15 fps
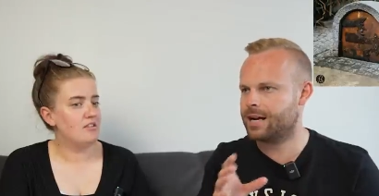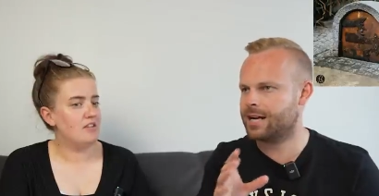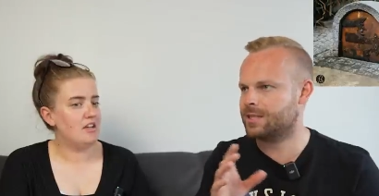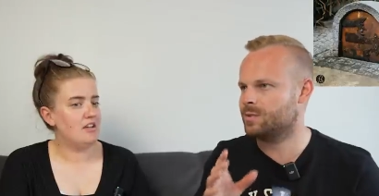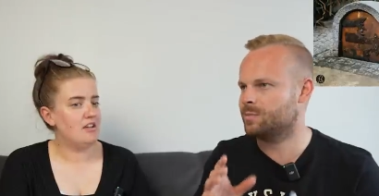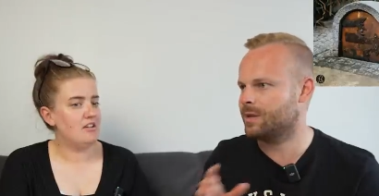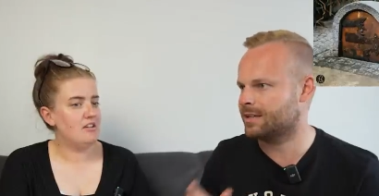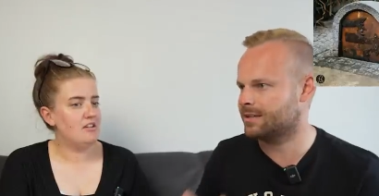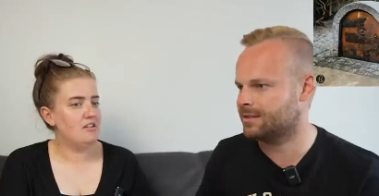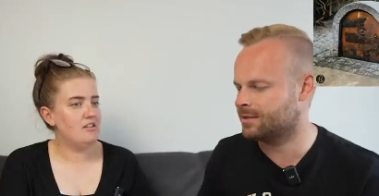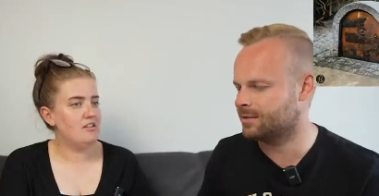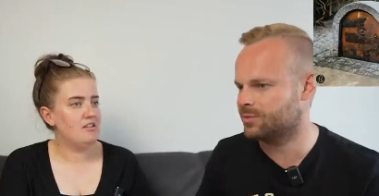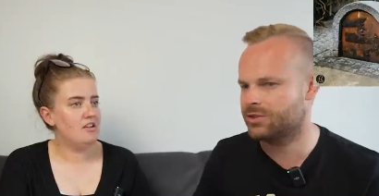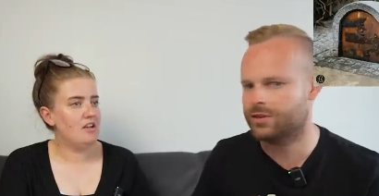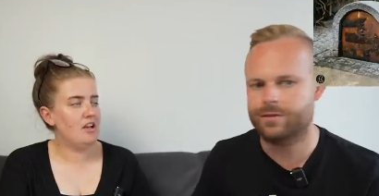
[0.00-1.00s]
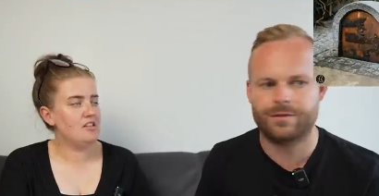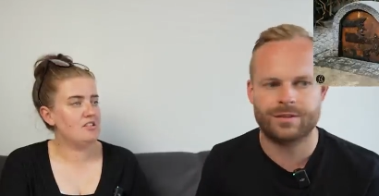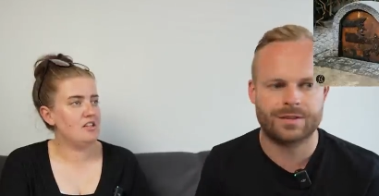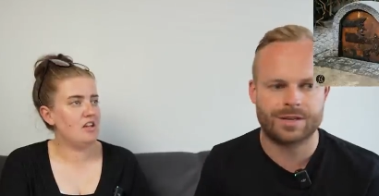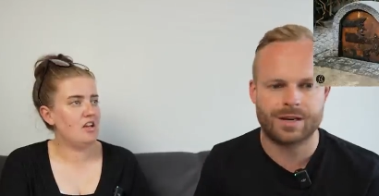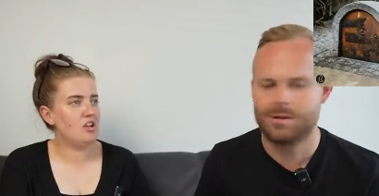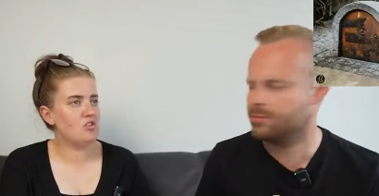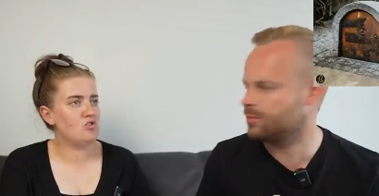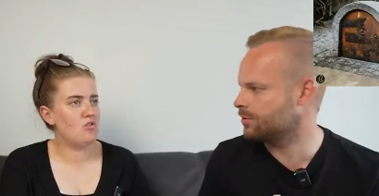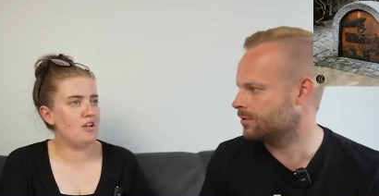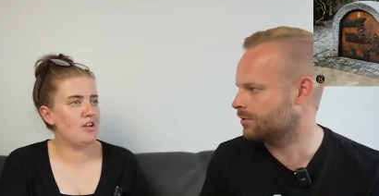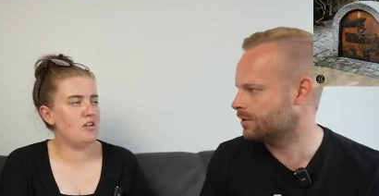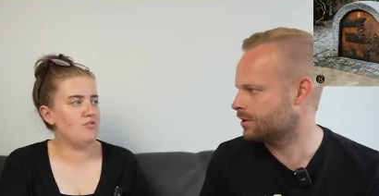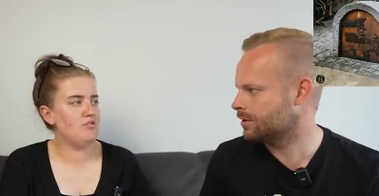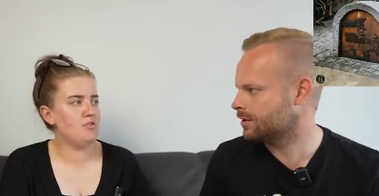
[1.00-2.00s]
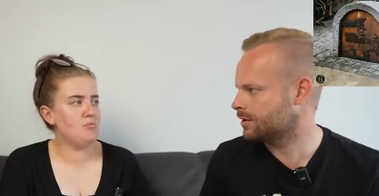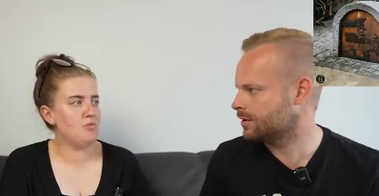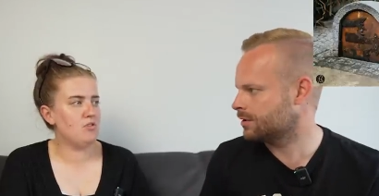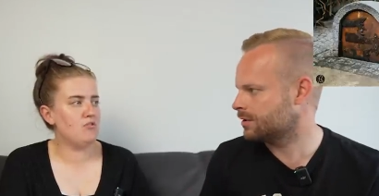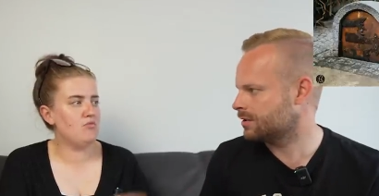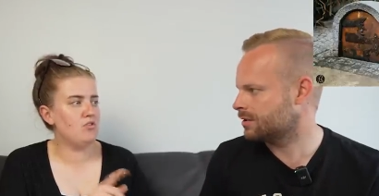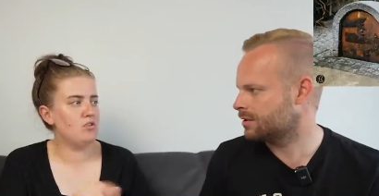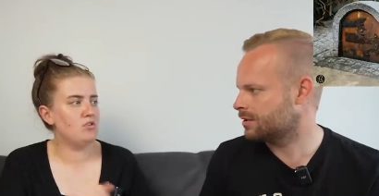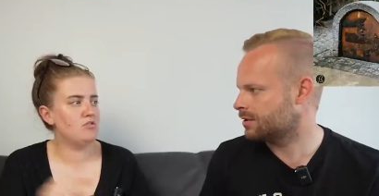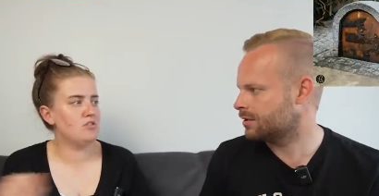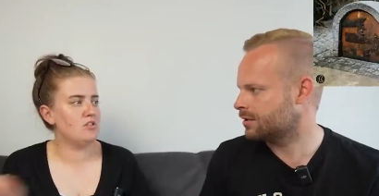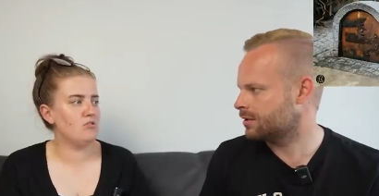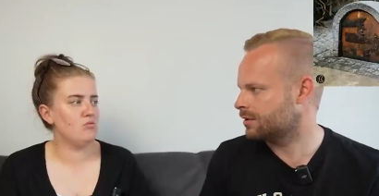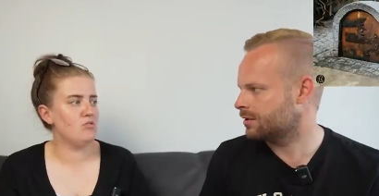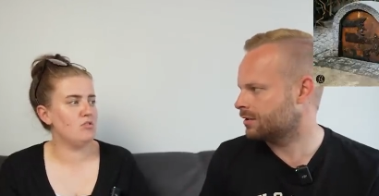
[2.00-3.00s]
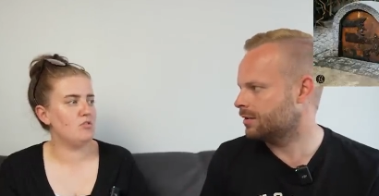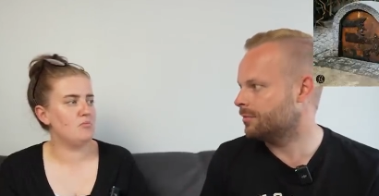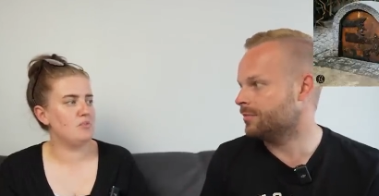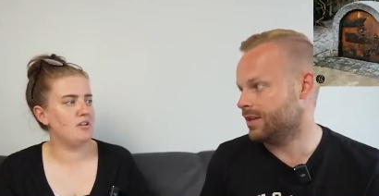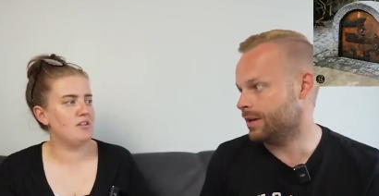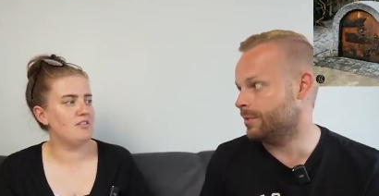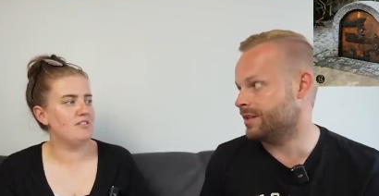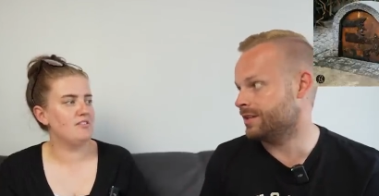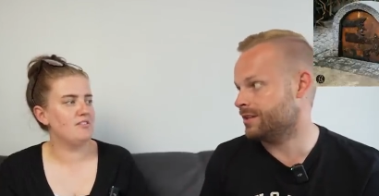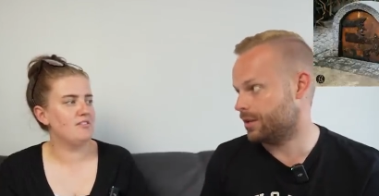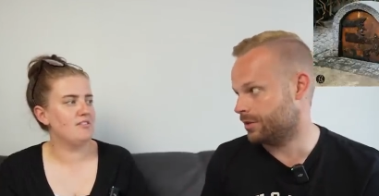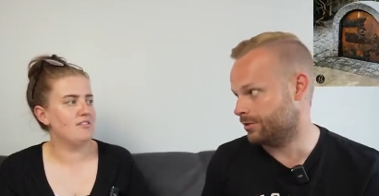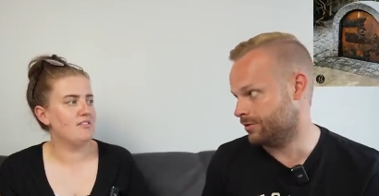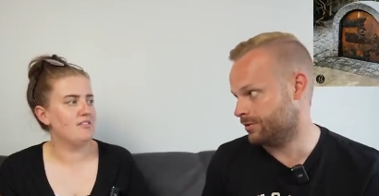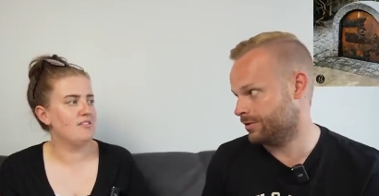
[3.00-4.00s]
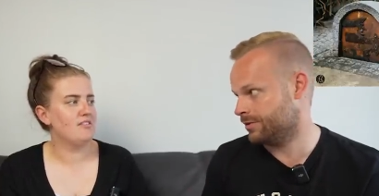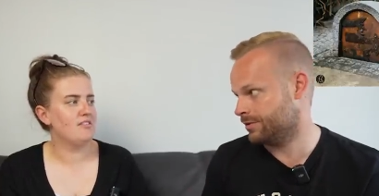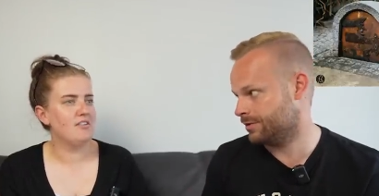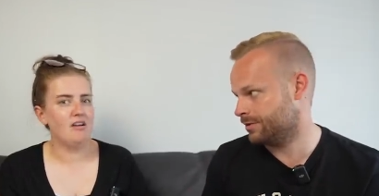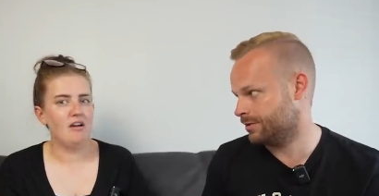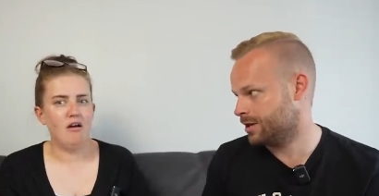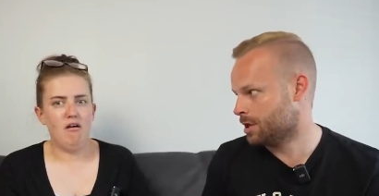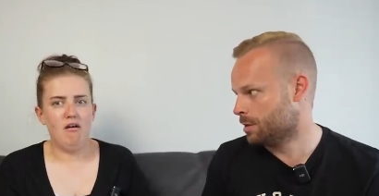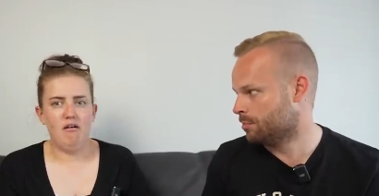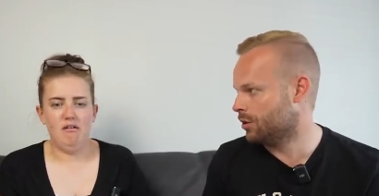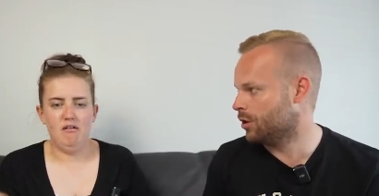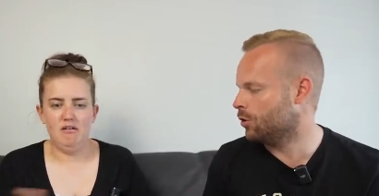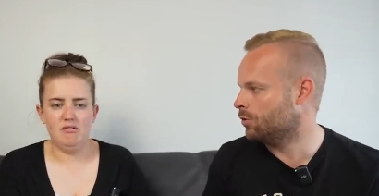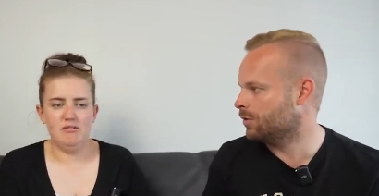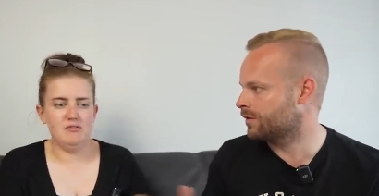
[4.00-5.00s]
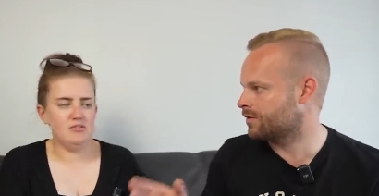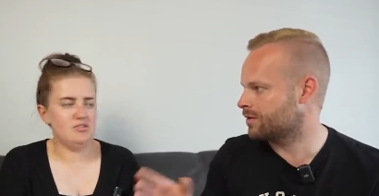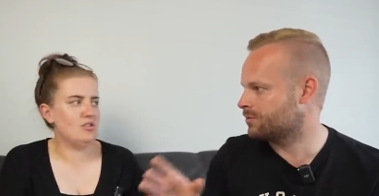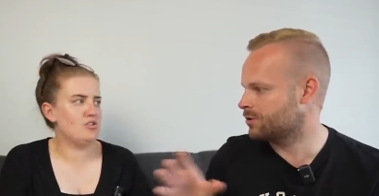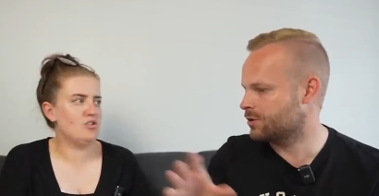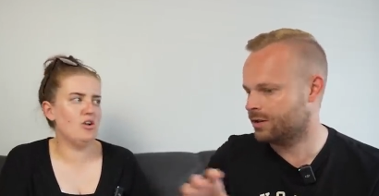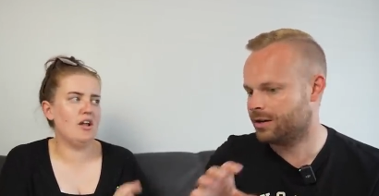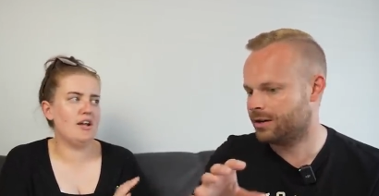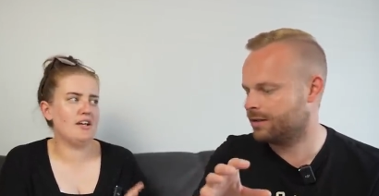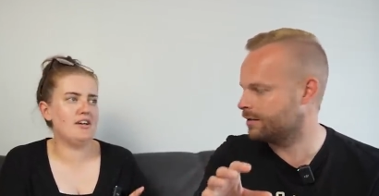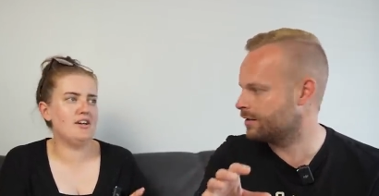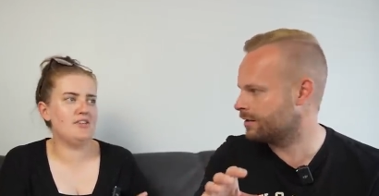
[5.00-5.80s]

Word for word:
Speaker 1: aspects to them. So, for Is it example, like a trail
Speaker 2: of them you can follow to see all of them?
Speaker 1: Then? Yeah, but there's hundreds. But oh, all of them. So it's not like